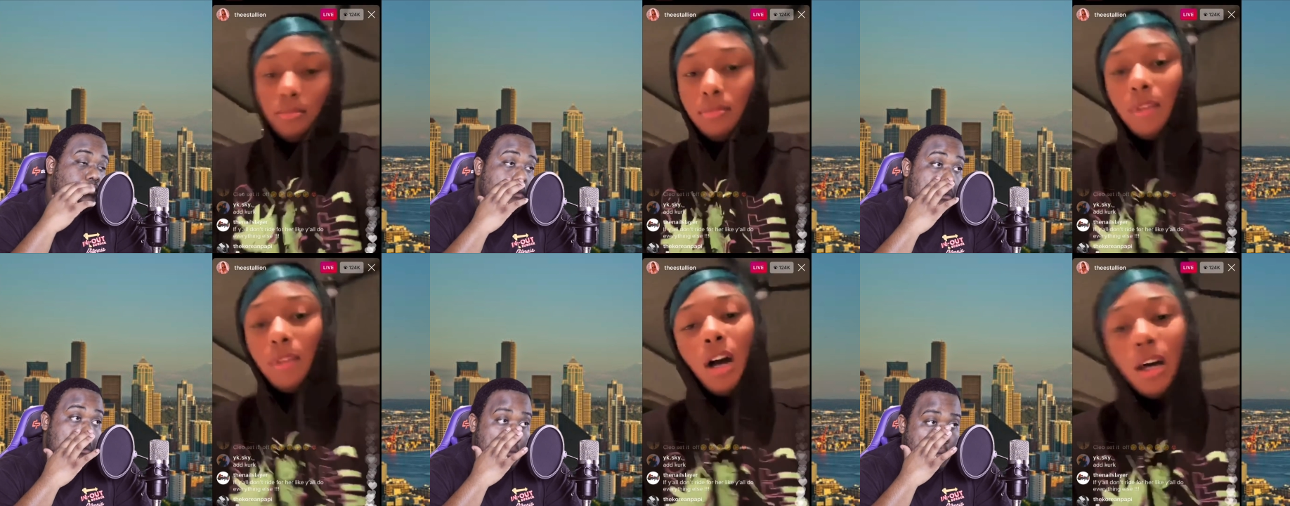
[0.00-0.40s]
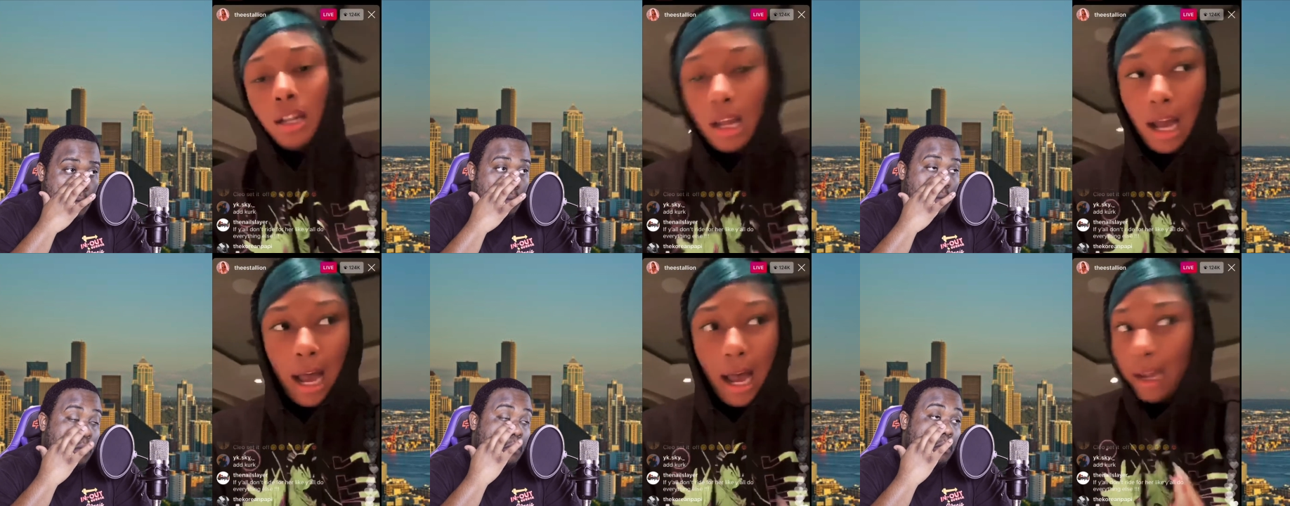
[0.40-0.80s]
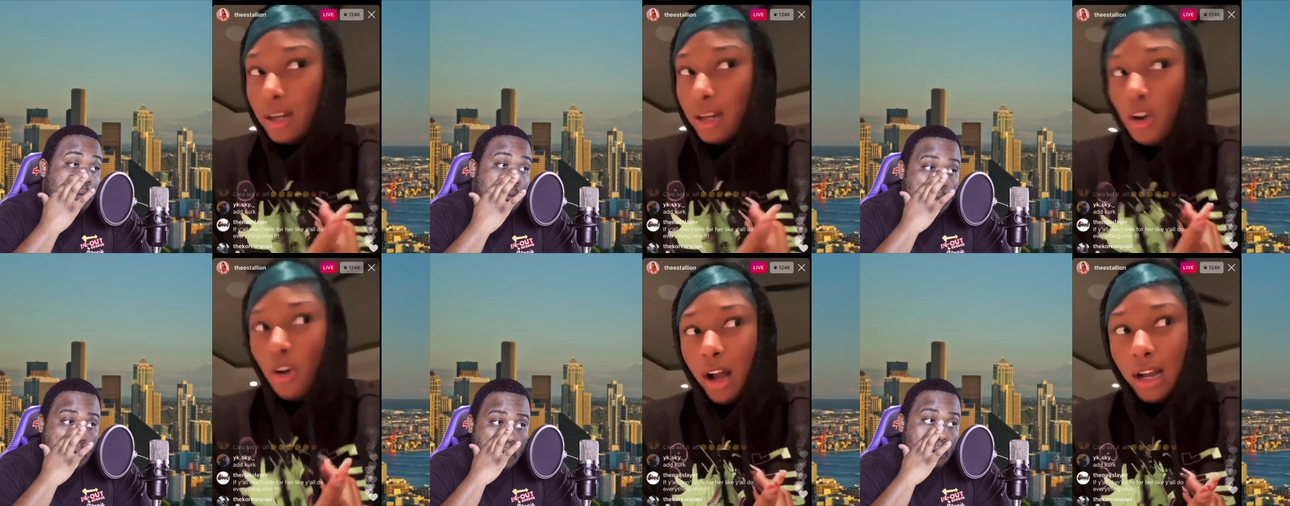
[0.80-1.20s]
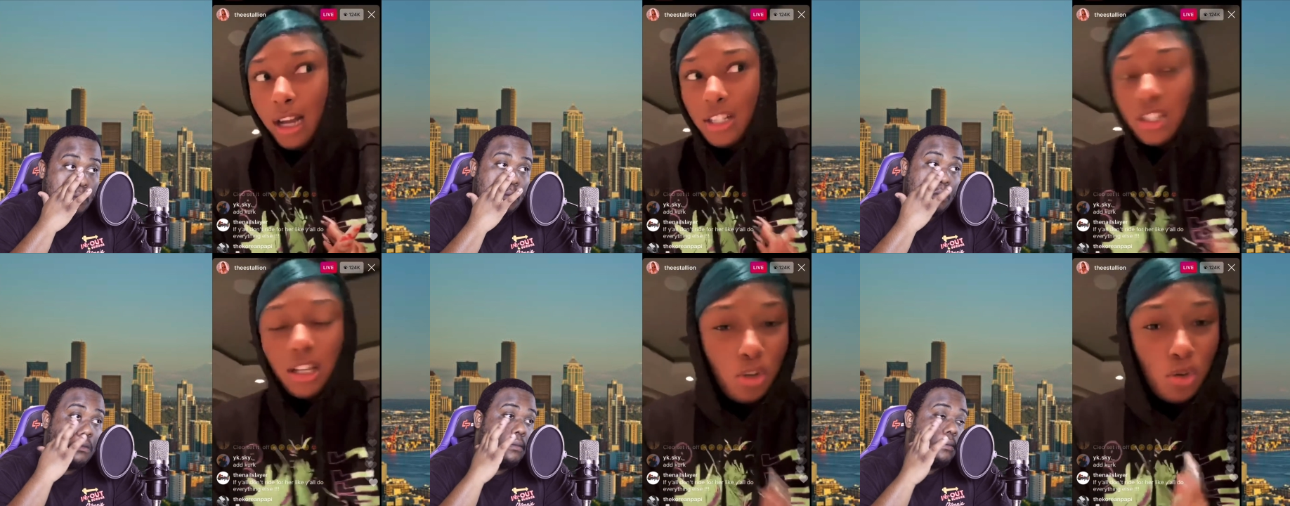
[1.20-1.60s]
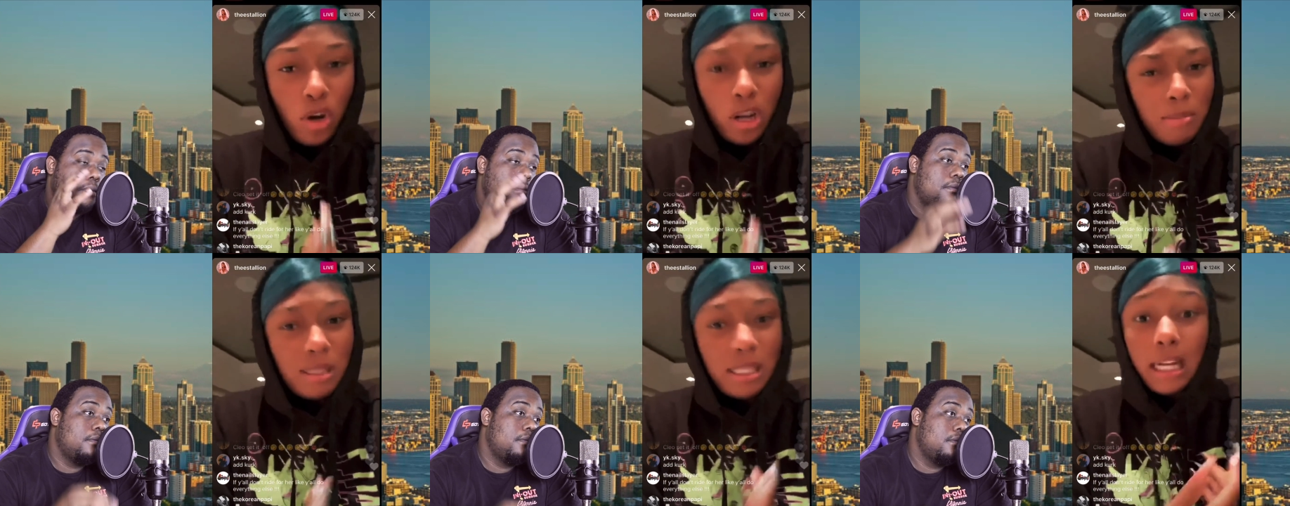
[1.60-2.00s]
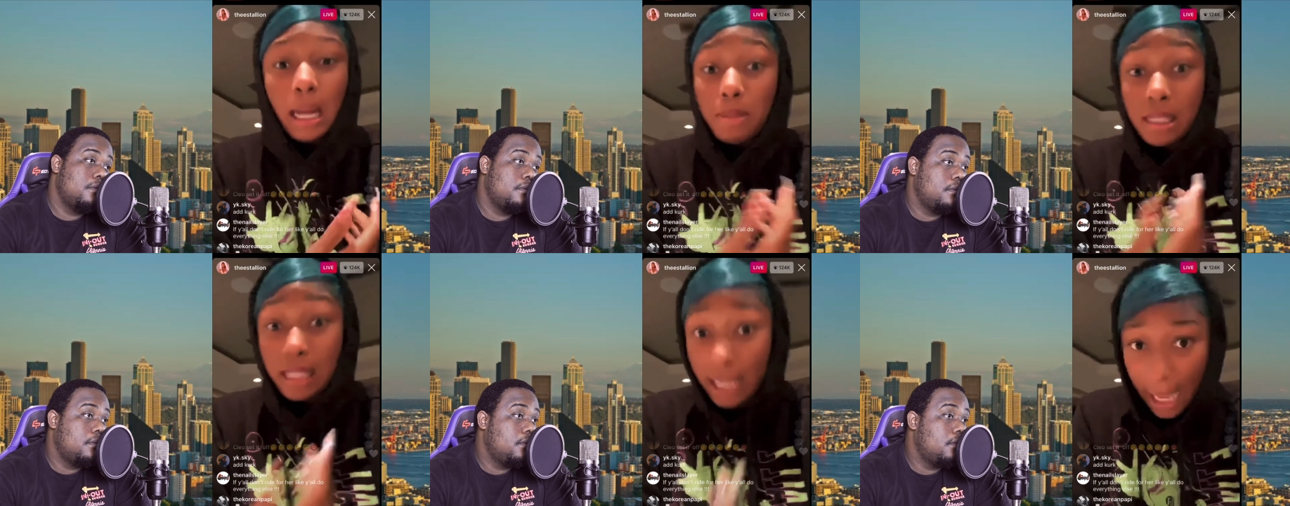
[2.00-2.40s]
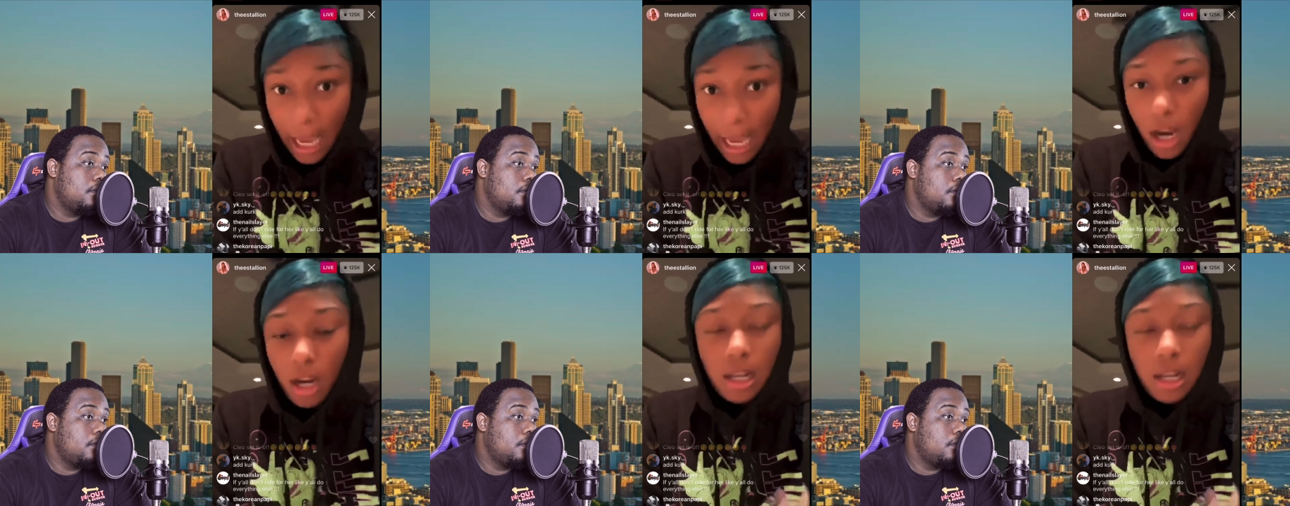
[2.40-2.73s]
Speaker 1: no, nah, I, I didn't know I got shot. You know what I'm saying? I'm scared.